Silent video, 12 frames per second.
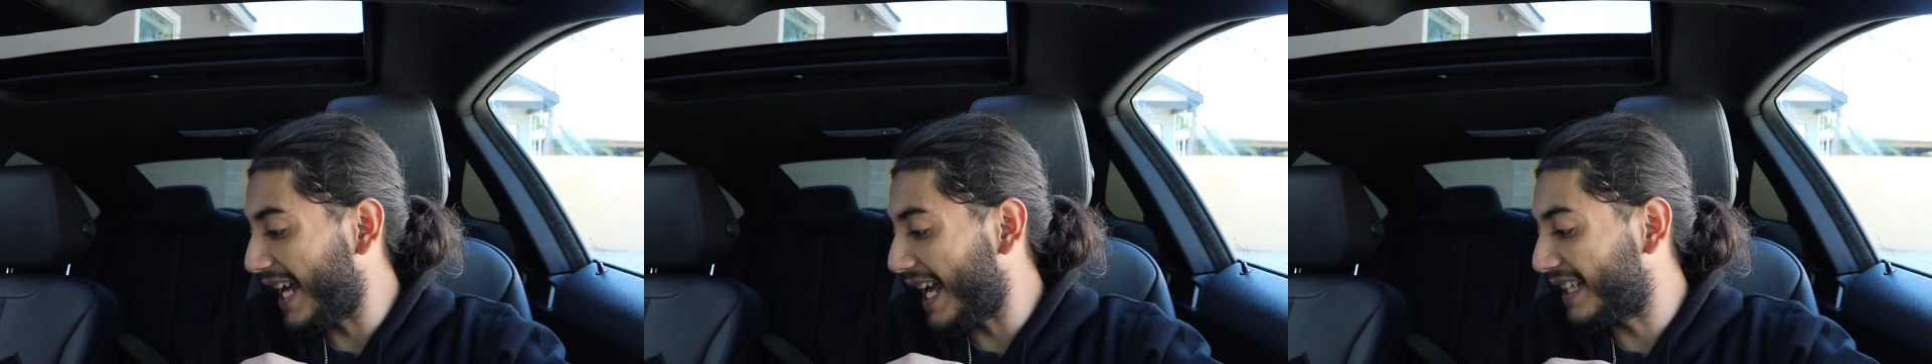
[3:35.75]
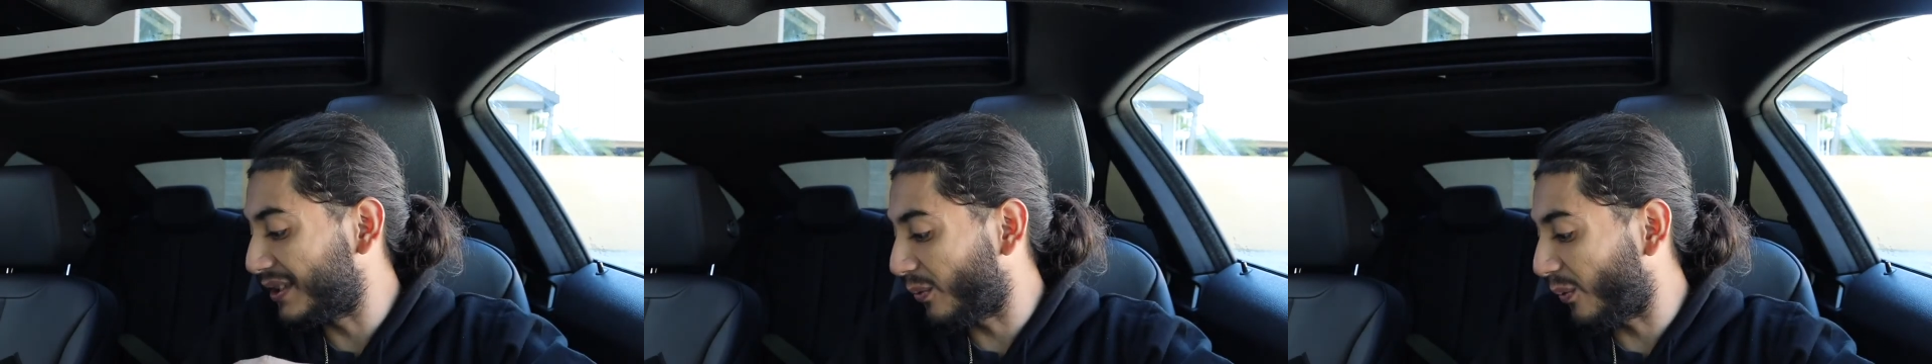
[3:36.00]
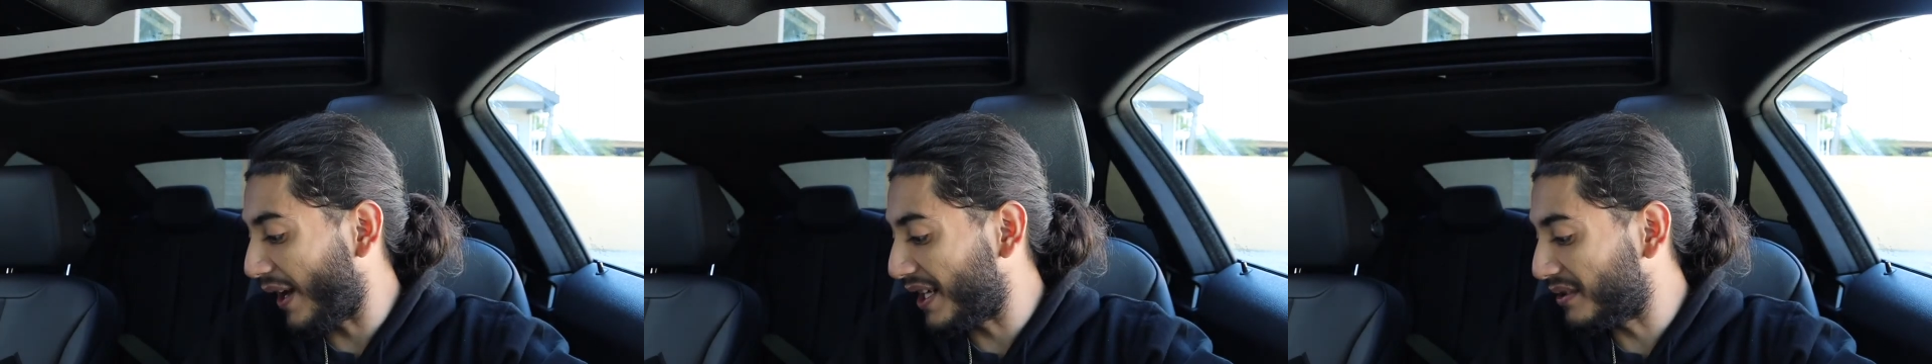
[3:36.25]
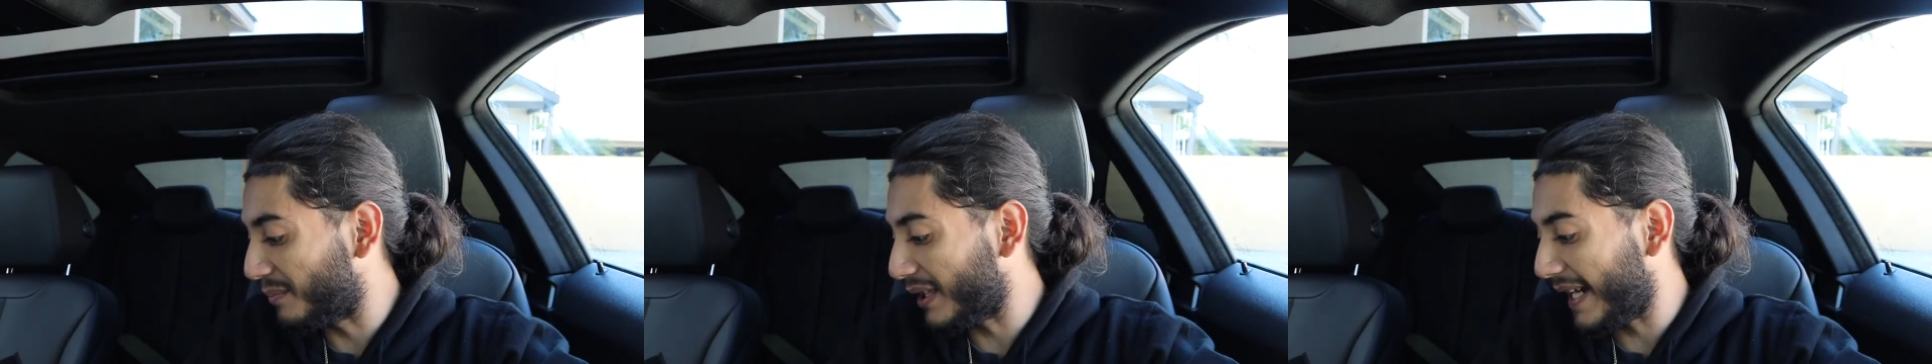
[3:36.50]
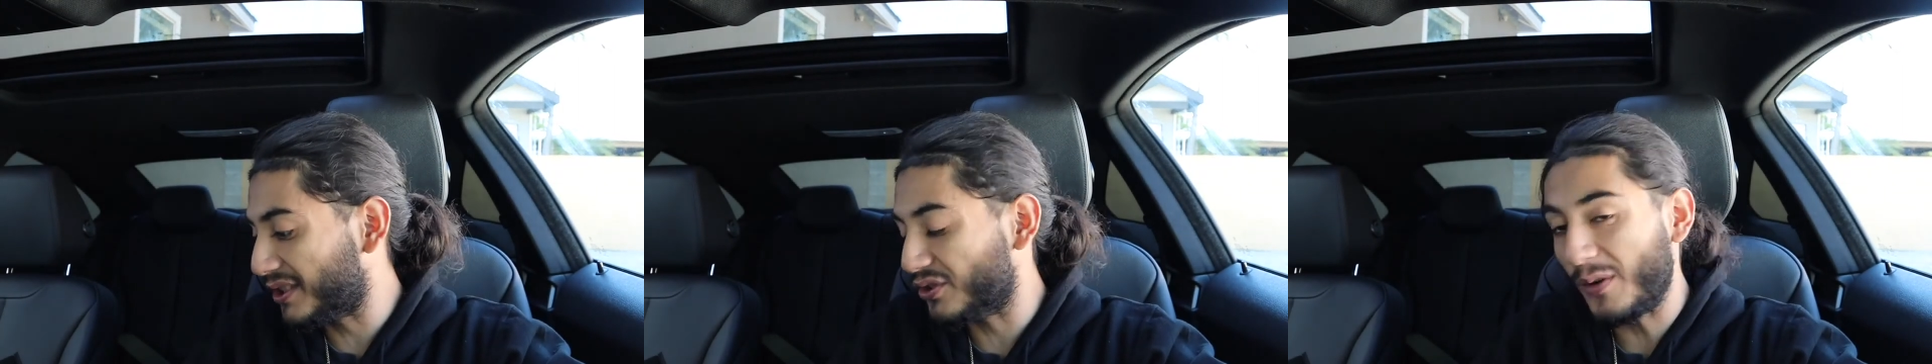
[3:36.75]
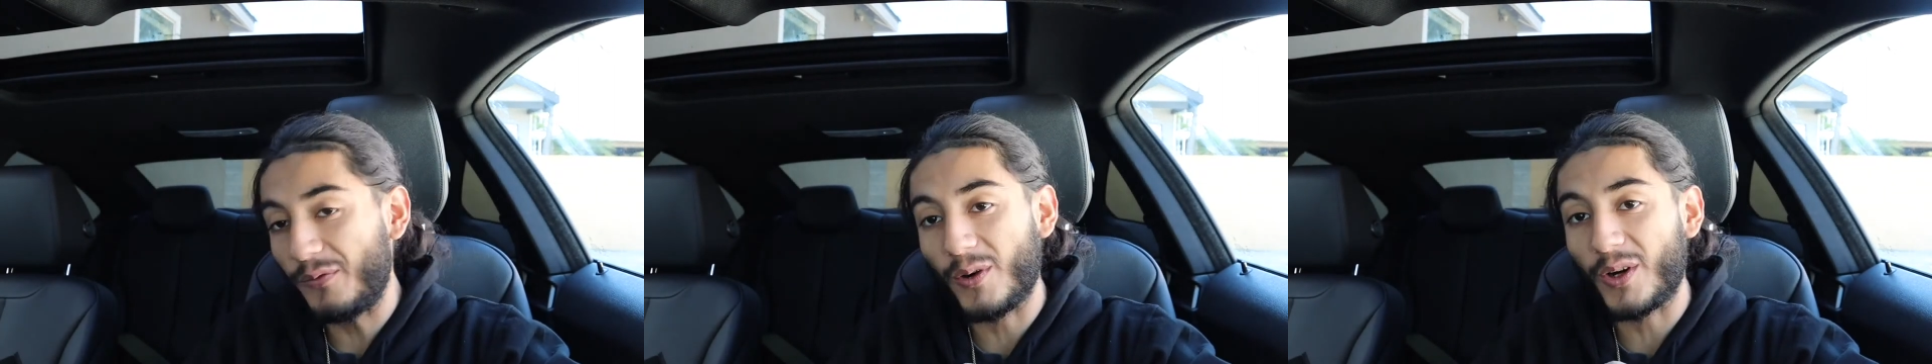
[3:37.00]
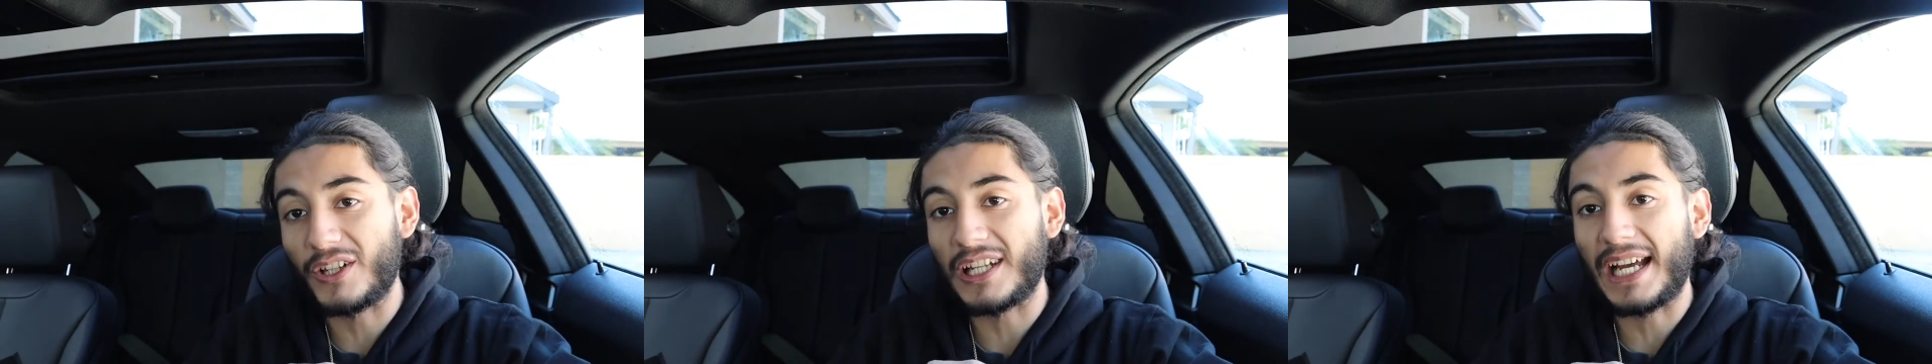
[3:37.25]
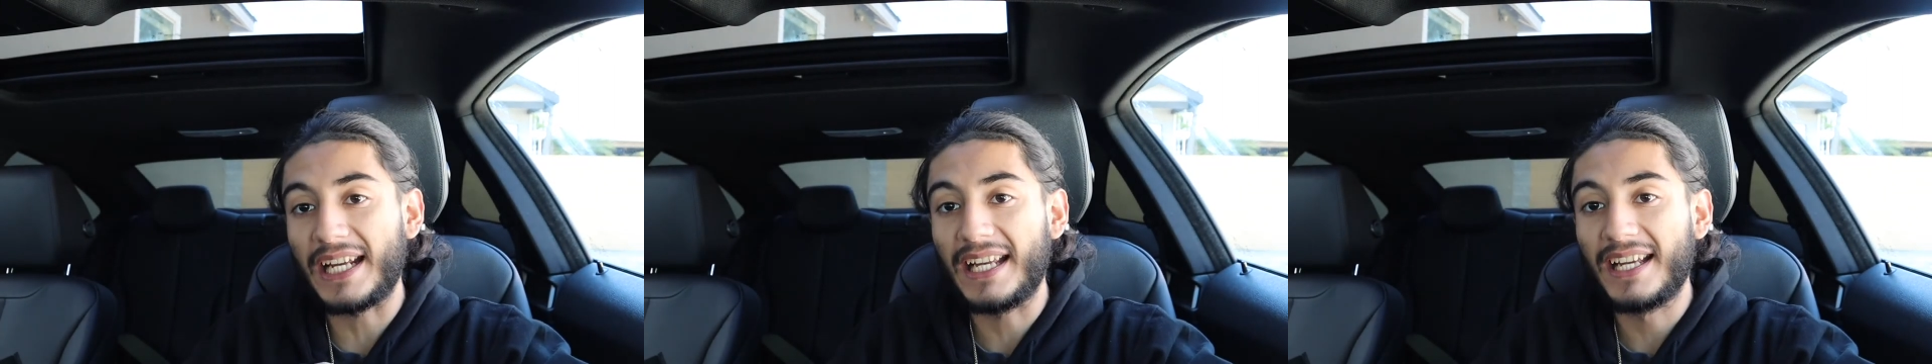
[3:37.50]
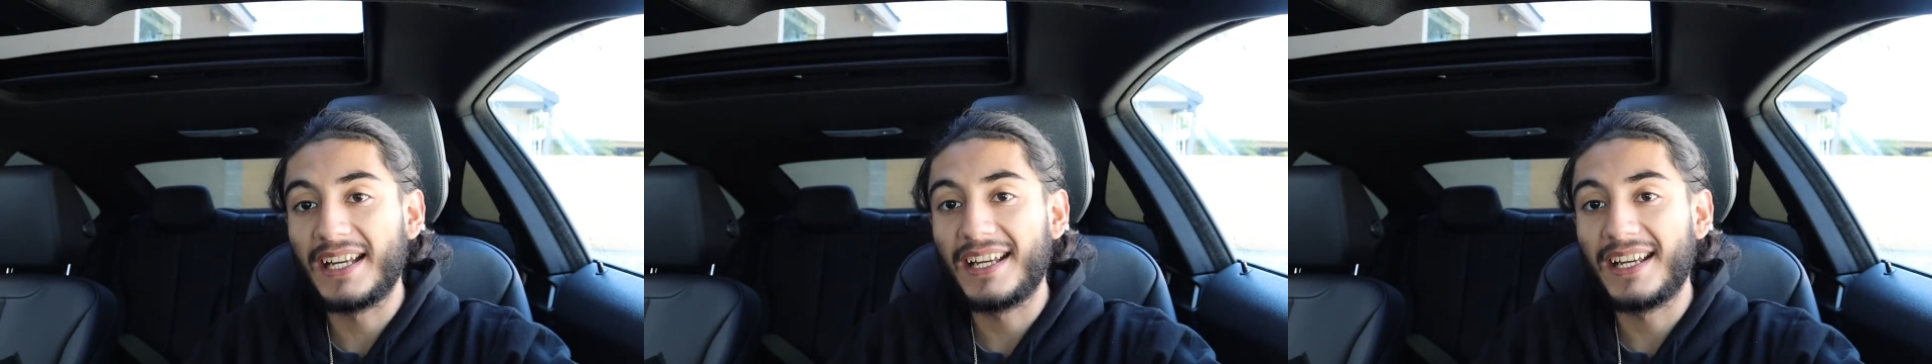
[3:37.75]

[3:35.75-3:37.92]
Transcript: and the Black Truffle are like